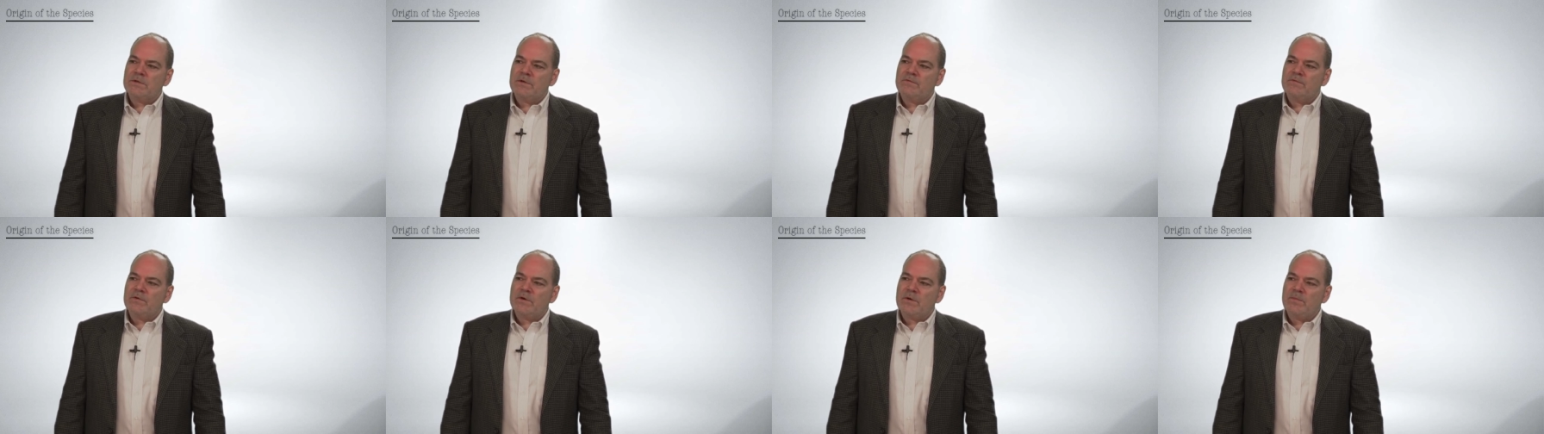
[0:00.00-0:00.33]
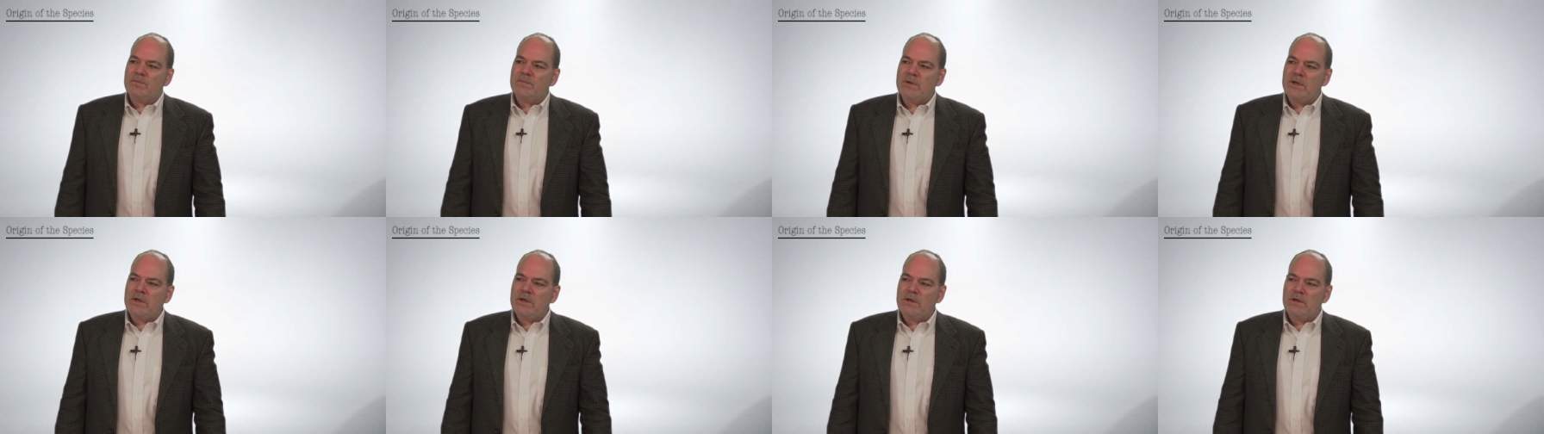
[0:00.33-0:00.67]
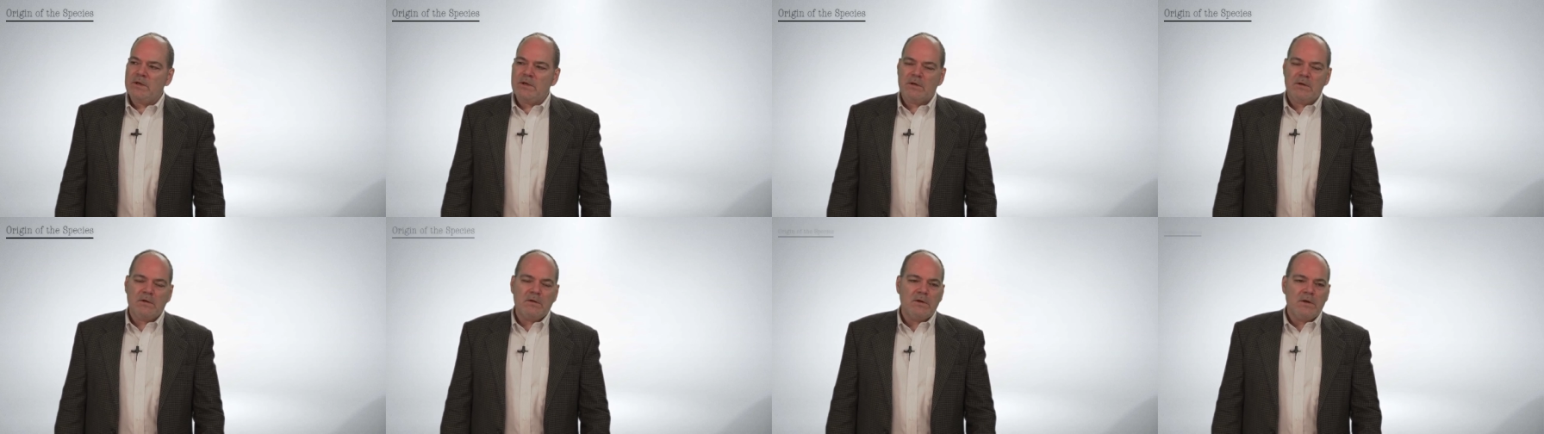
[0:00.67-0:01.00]
of
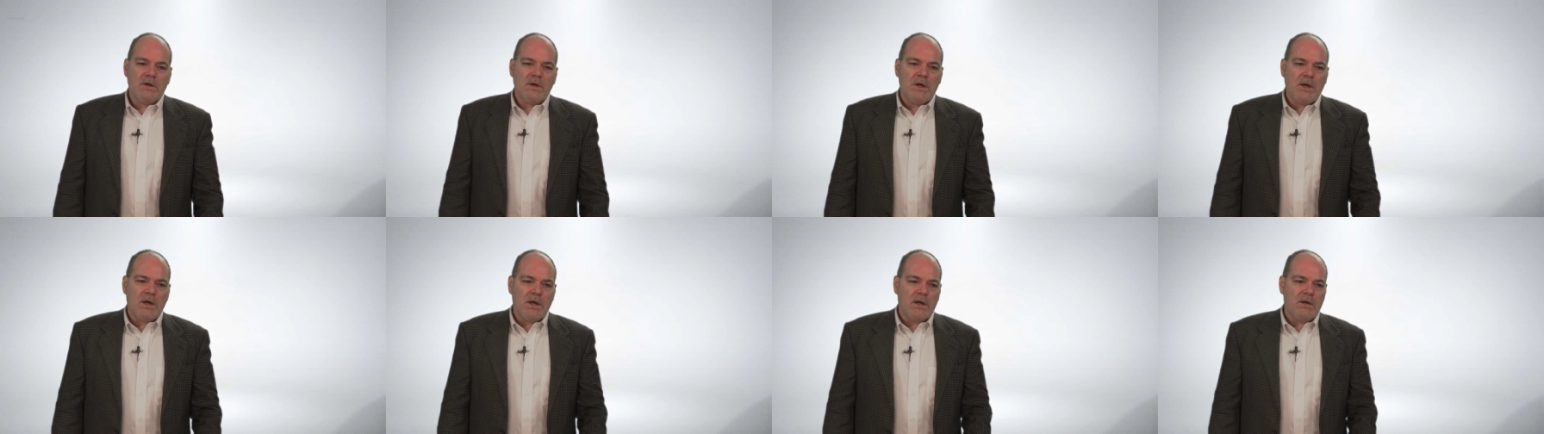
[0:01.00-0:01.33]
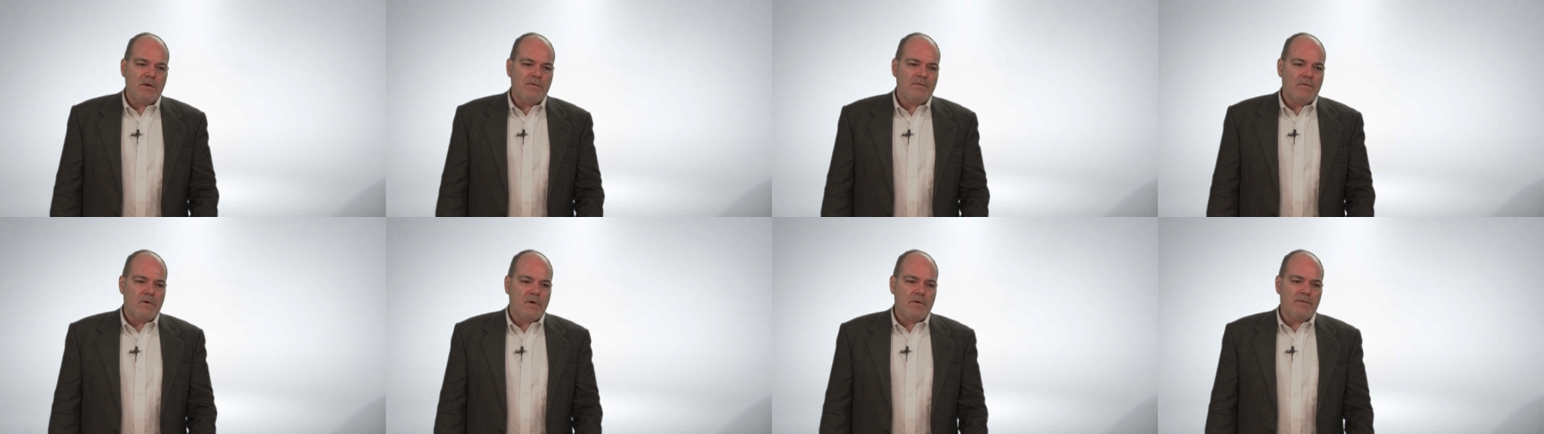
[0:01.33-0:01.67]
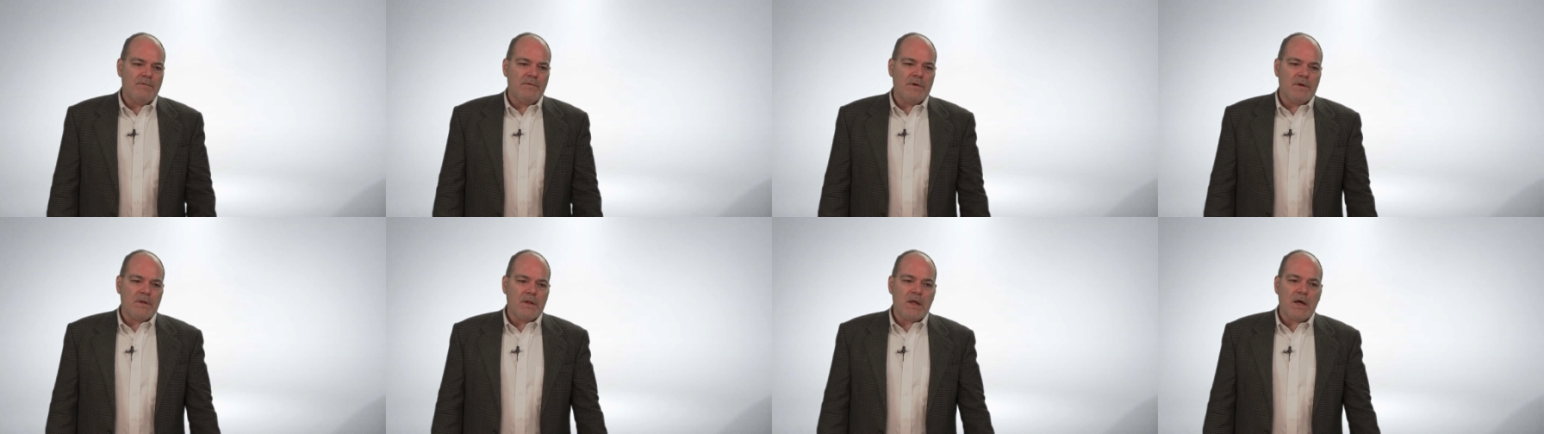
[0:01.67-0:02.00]
competing and
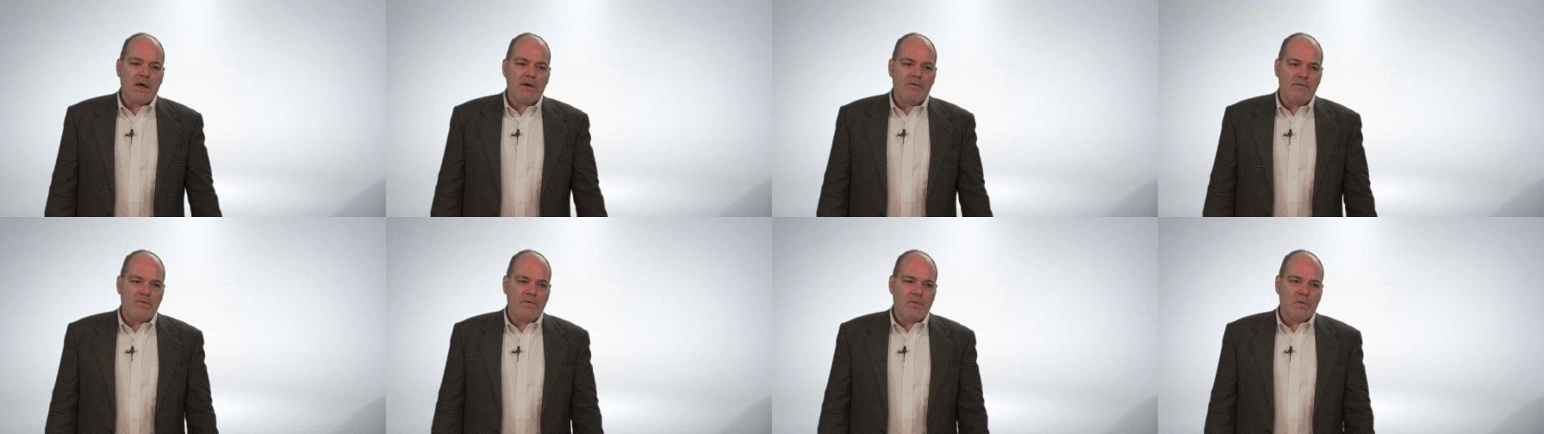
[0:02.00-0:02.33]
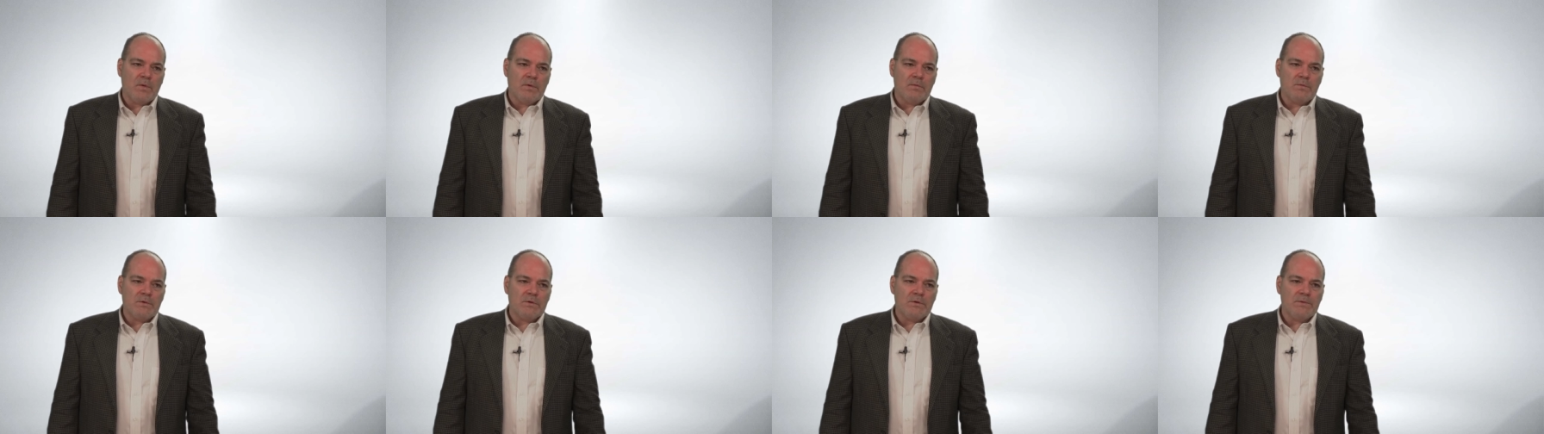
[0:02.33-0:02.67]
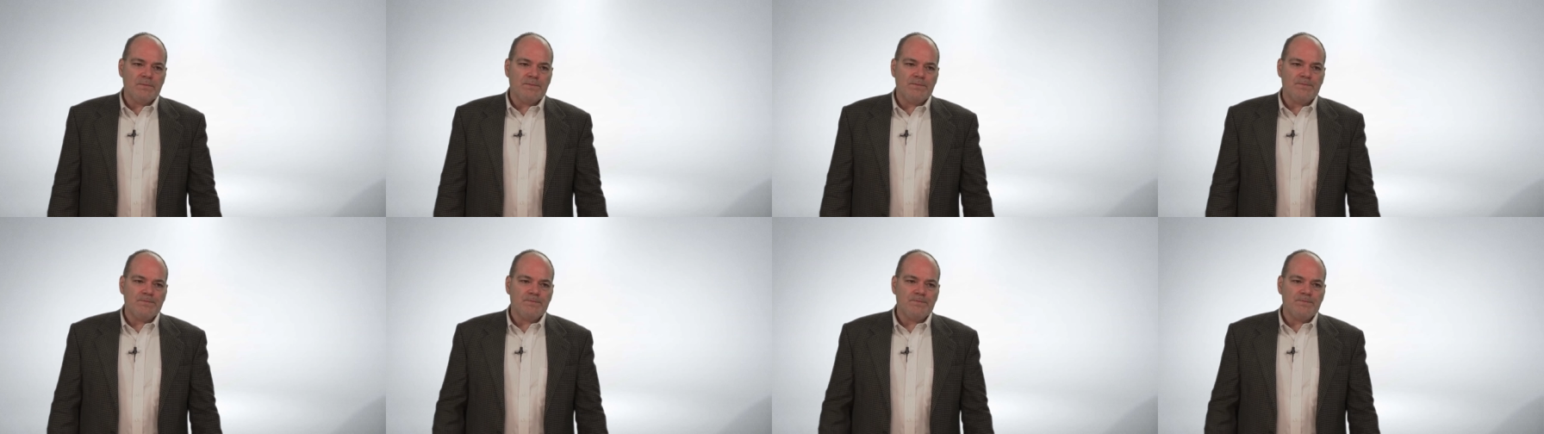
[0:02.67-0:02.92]
evolving life forms.